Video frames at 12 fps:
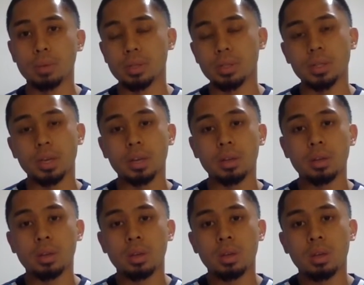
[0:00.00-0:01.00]
consent.
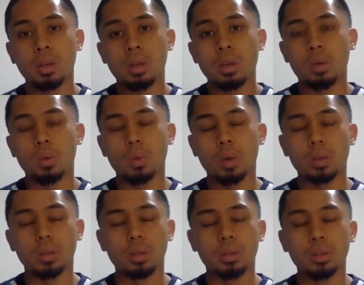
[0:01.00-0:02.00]
We want
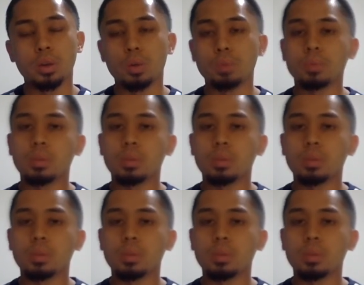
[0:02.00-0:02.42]
to note